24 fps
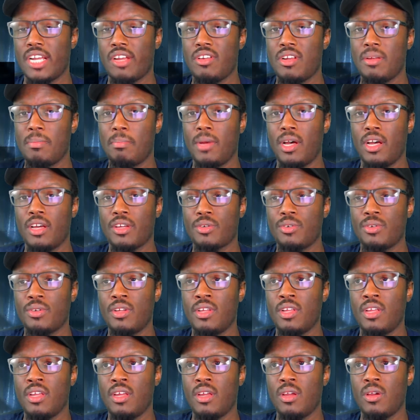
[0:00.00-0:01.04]
model,
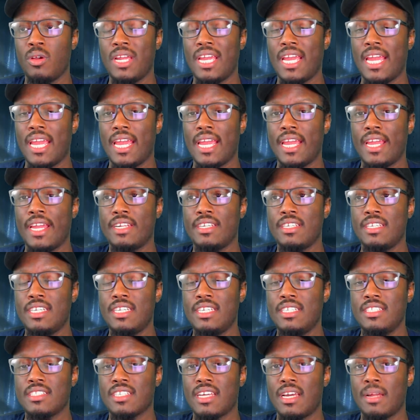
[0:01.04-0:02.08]
and
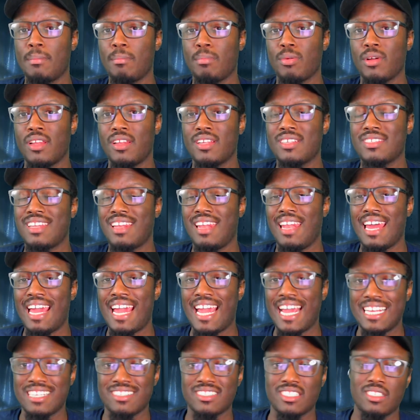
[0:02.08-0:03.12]
he's Umbrella's
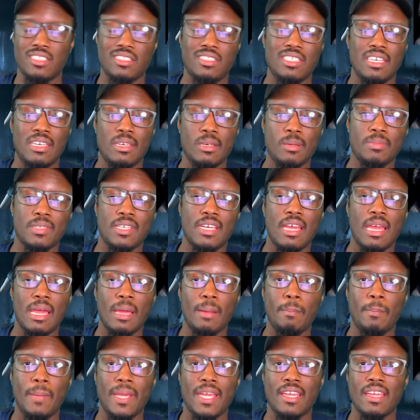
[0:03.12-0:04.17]
last attempt at
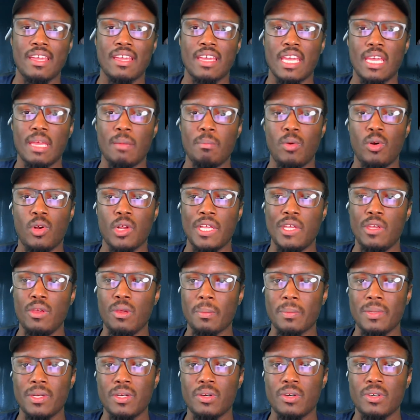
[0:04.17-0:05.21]
making a more
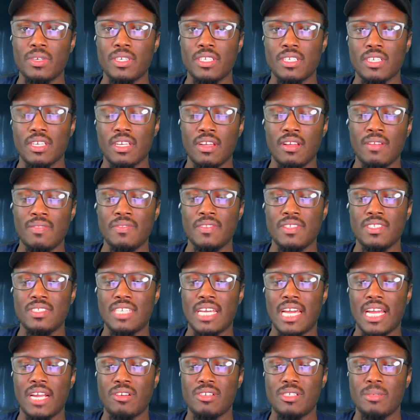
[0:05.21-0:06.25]
humanoid
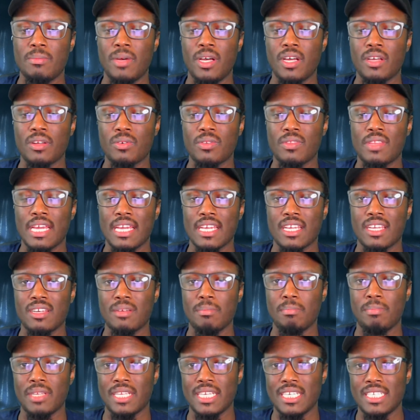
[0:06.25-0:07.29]
Tyrant model that could
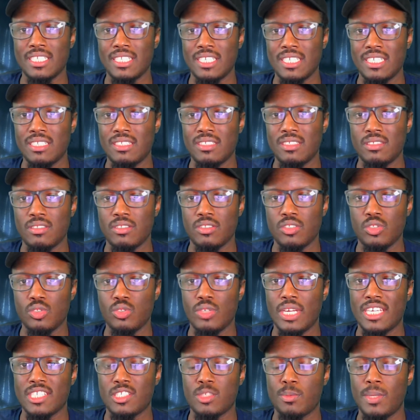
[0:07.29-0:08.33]
blend in and do
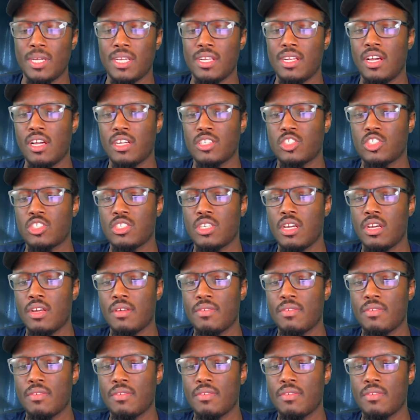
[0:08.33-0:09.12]
espionage stuff.